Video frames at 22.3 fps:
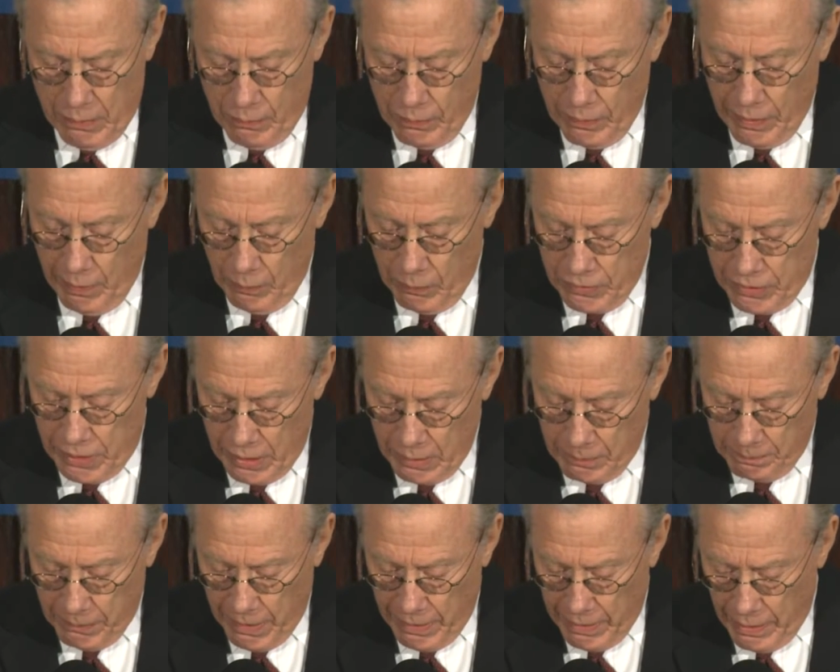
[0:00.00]
that was
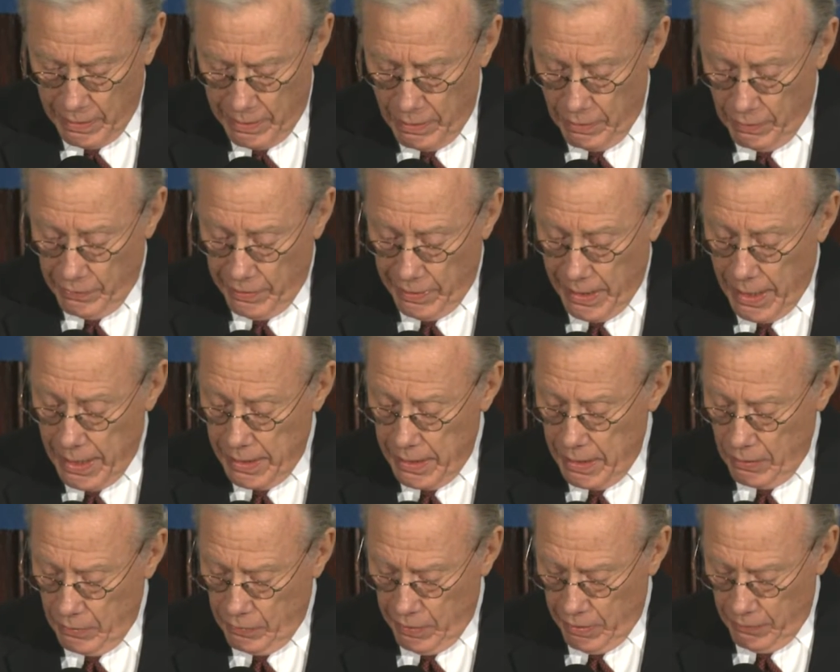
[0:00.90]
hit by
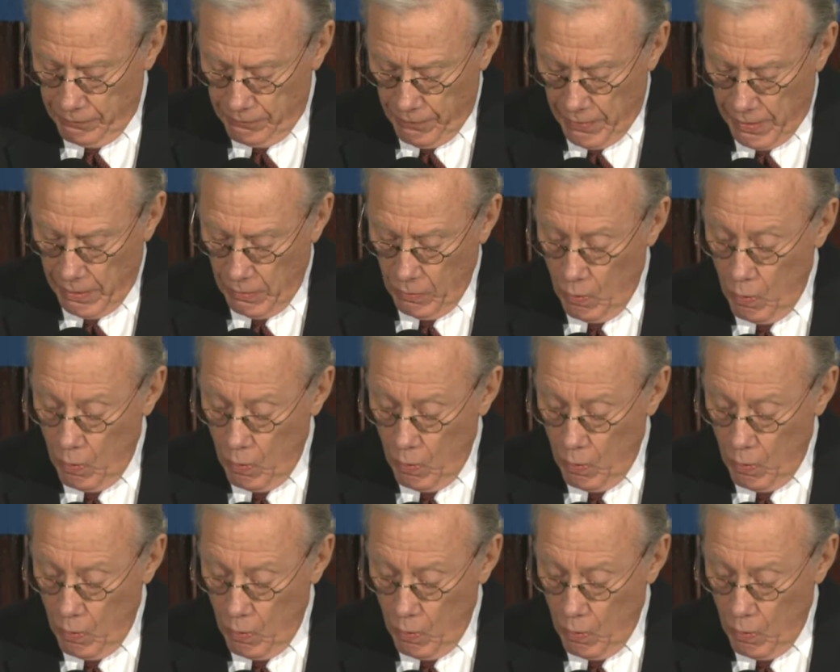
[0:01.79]
anti-aircraft fire